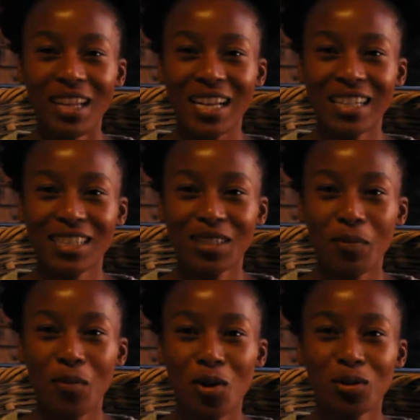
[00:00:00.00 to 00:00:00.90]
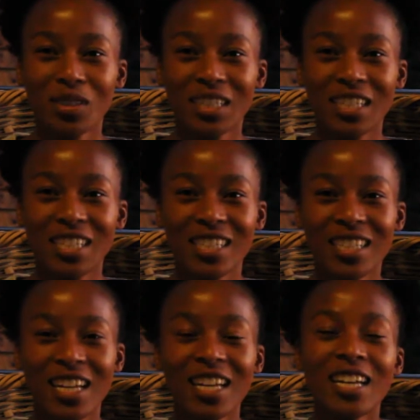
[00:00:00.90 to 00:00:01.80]
it's mostly
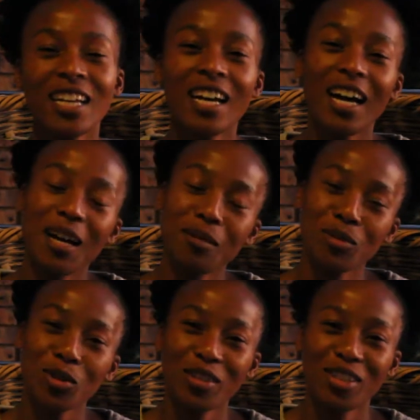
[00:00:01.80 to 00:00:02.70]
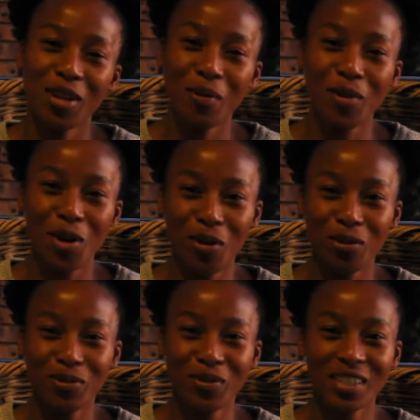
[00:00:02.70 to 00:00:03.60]
short-term
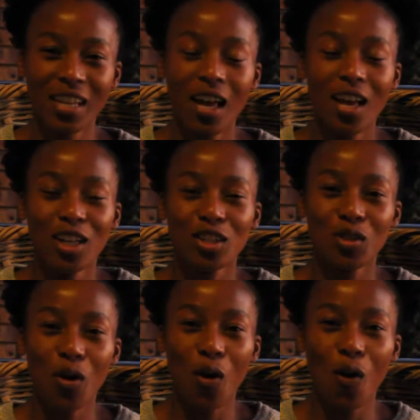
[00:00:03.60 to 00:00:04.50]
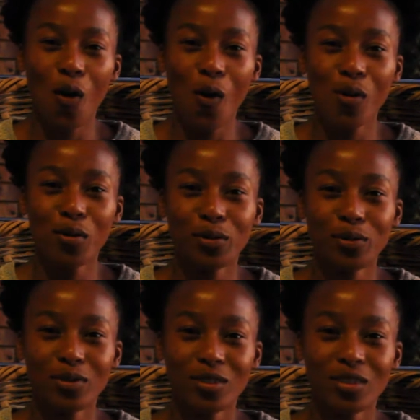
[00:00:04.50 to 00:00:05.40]
loans. So
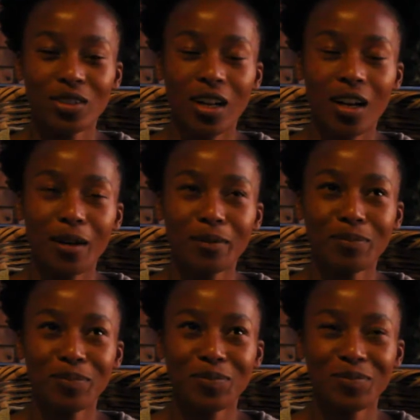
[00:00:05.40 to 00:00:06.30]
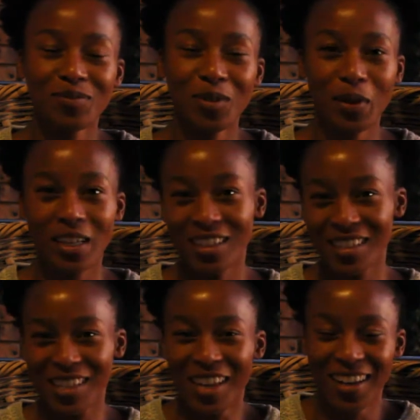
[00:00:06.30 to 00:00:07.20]
oh my
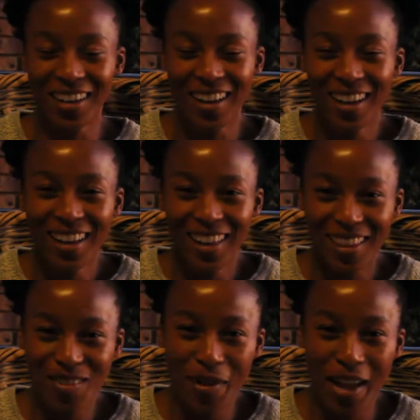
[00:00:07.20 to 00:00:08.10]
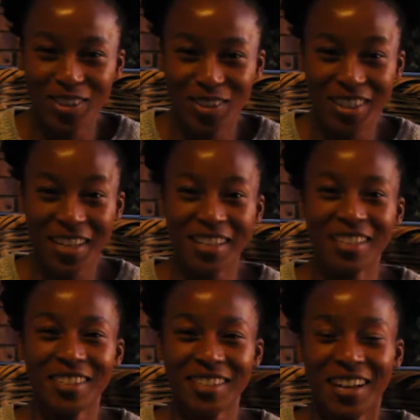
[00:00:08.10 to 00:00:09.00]
goodness, the battery
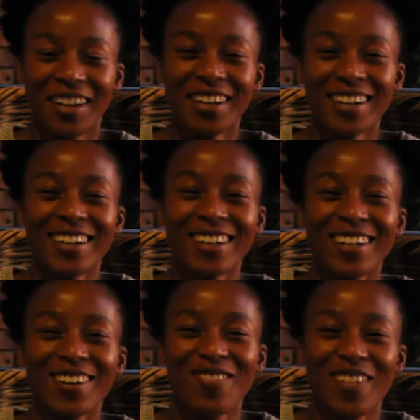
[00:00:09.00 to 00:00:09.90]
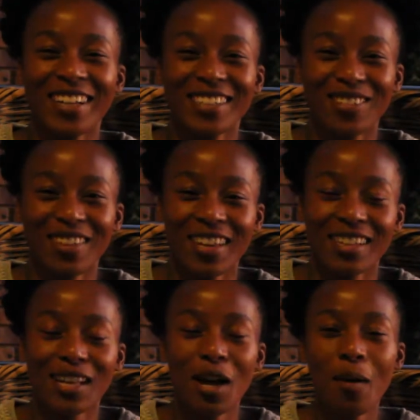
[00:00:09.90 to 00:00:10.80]
is fighting with
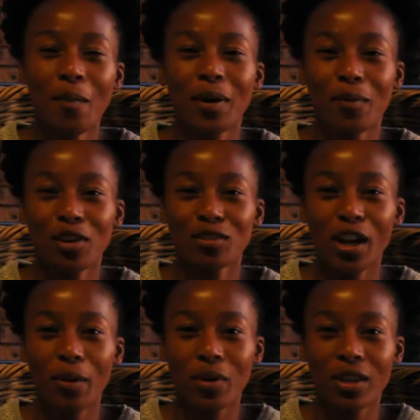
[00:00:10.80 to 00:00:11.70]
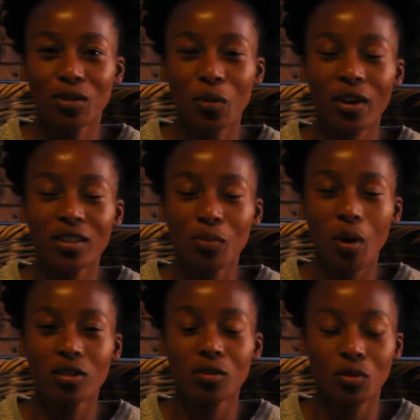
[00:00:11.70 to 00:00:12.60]
us, but I'm going to try and be as quick as
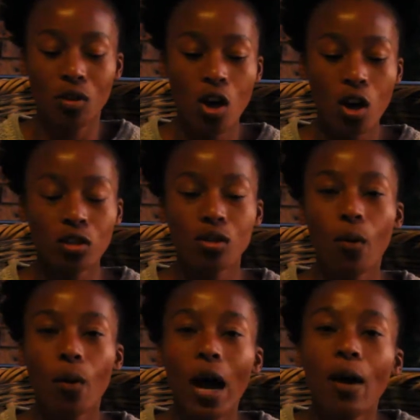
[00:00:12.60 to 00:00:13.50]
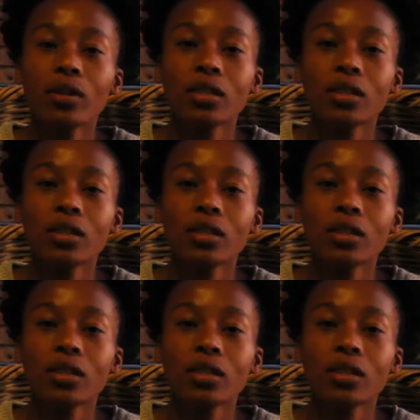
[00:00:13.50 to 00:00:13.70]
possible. So what I was